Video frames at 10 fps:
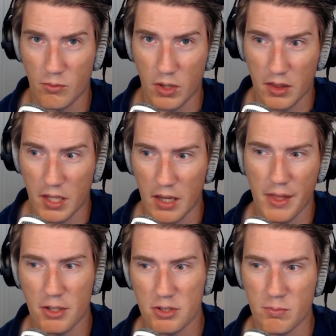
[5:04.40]
with
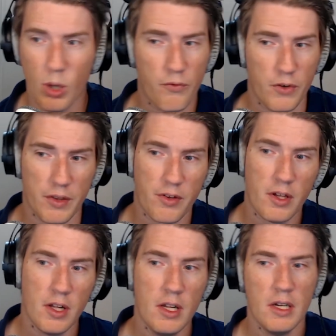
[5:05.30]
10,000 profit
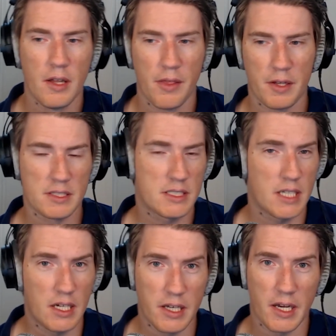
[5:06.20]
than
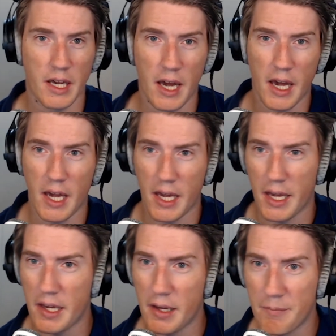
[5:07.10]
selling
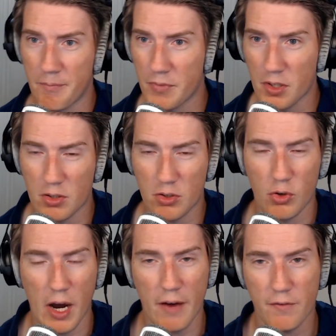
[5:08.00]
a
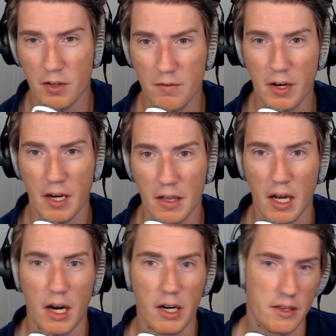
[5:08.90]
crafted
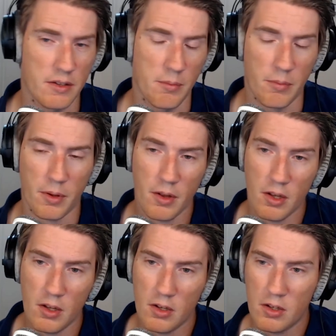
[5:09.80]
vanilla item
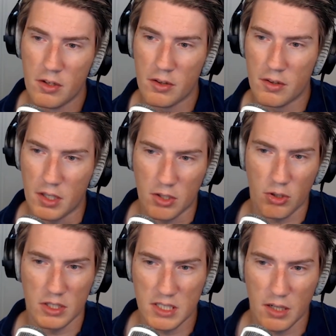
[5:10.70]
that you
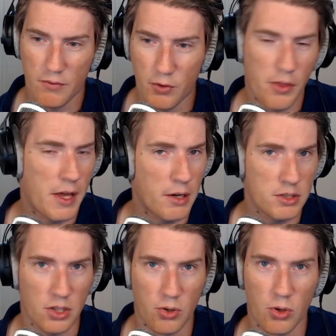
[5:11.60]
can sell for
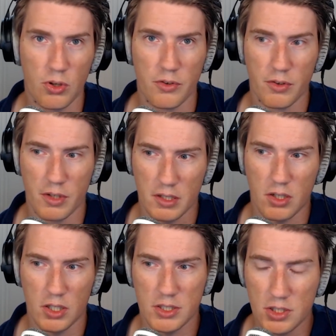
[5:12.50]
1,000 gold that
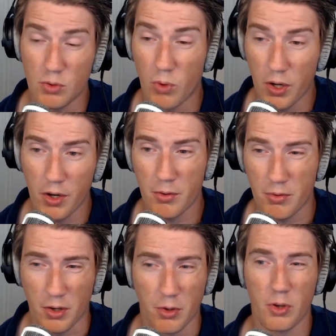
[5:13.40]
costs you
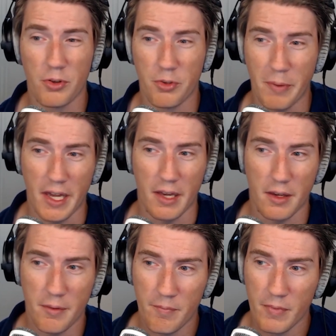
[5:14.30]
100 gold to
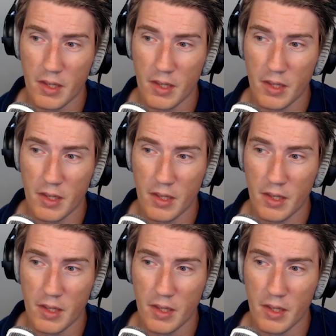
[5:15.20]
make.